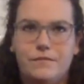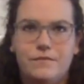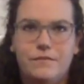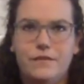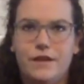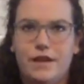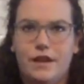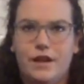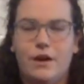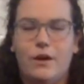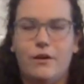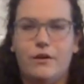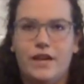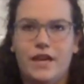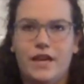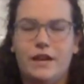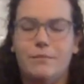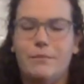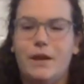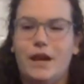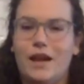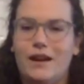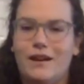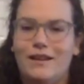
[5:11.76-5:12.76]
he
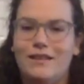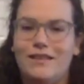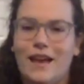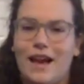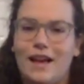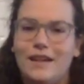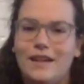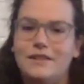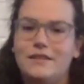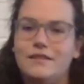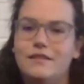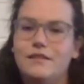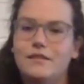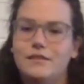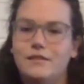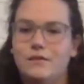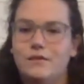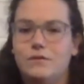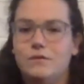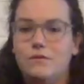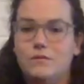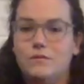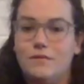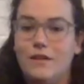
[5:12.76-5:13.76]
had made it
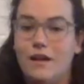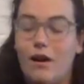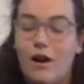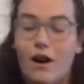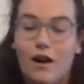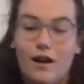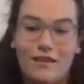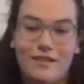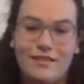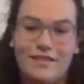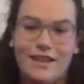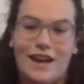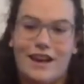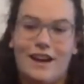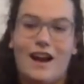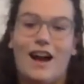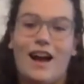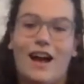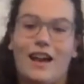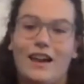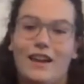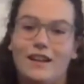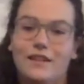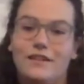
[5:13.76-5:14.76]
that
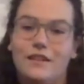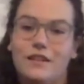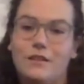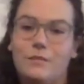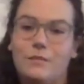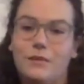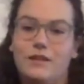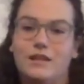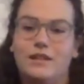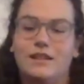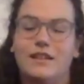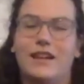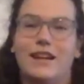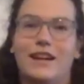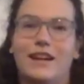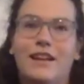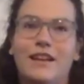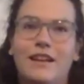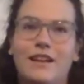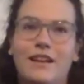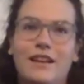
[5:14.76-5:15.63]
high into the building.